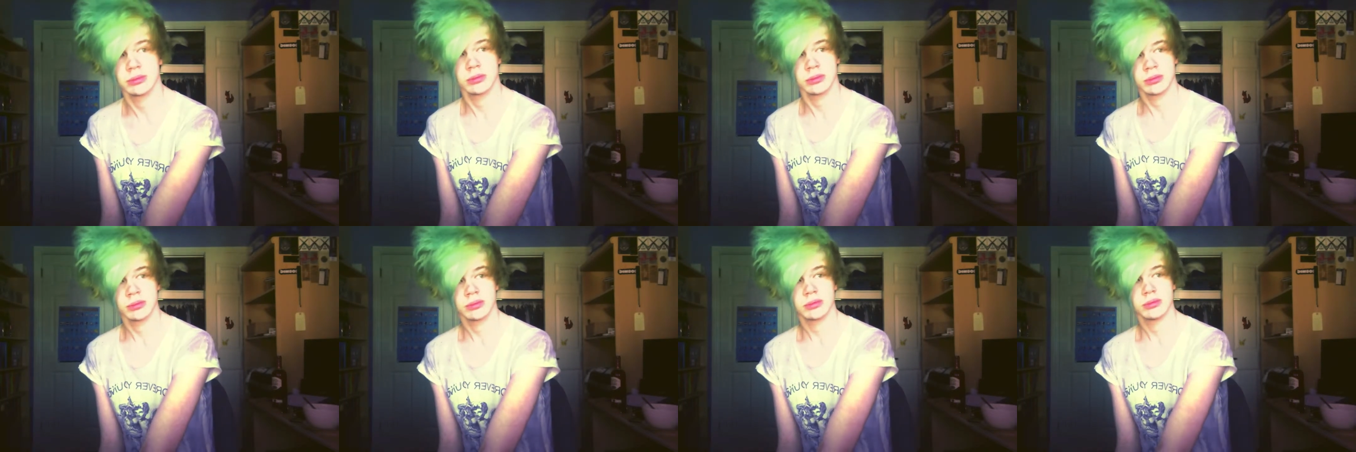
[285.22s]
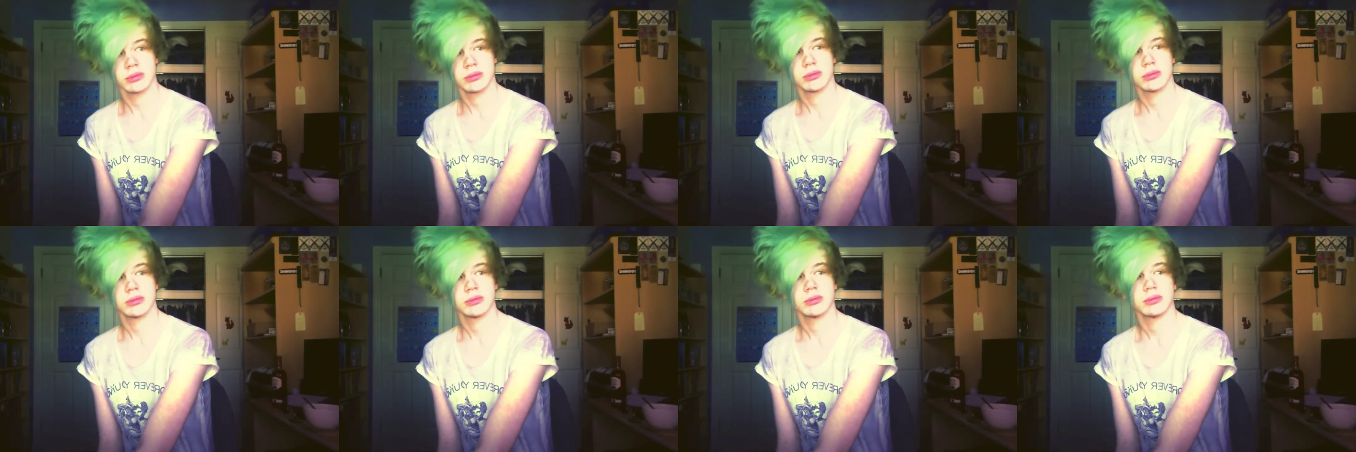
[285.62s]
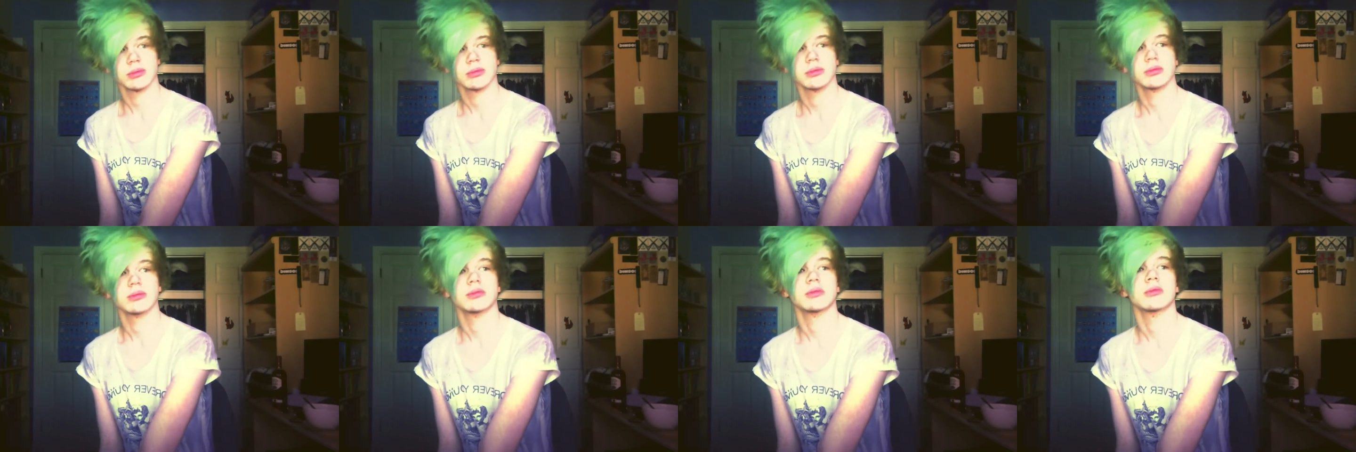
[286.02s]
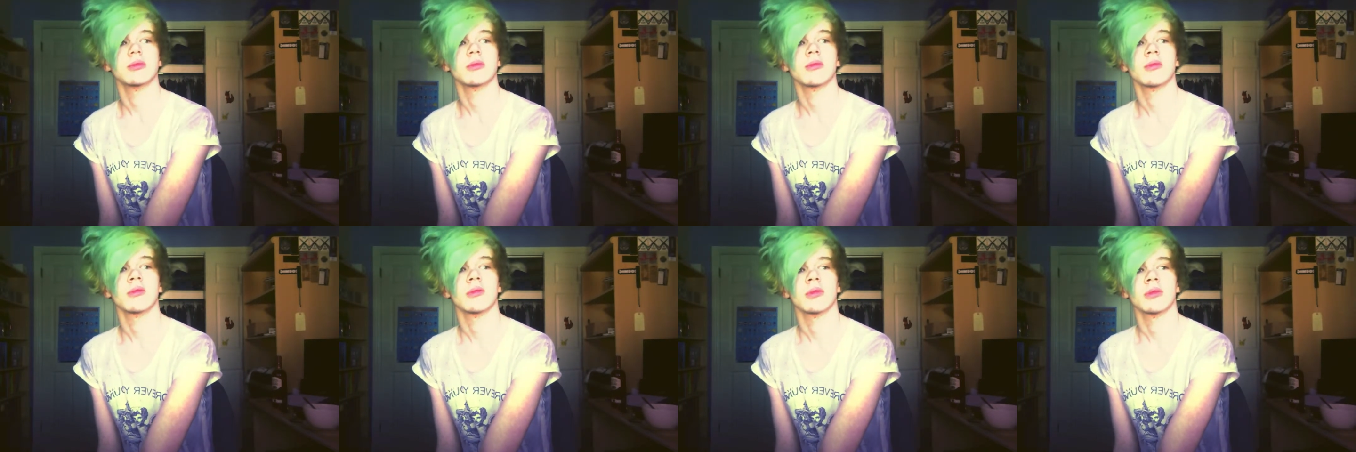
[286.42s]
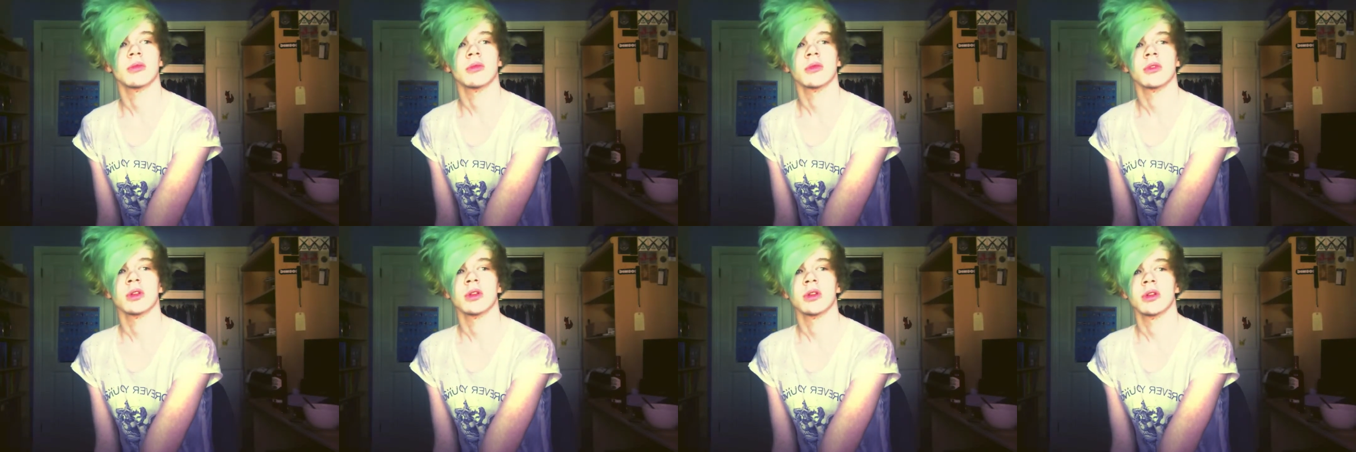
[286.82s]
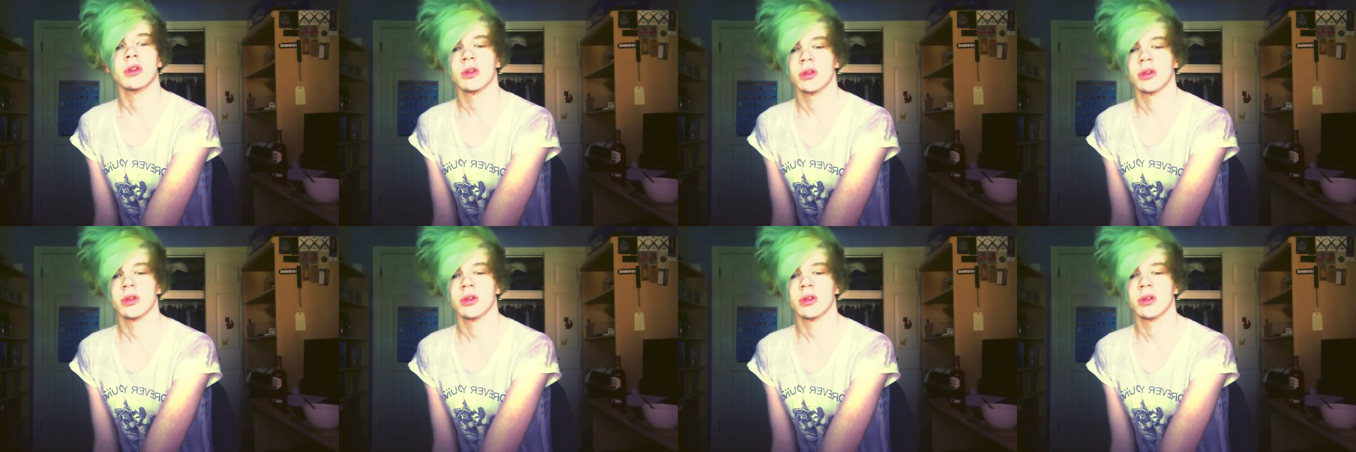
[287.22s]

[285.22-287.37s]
Nothing is said.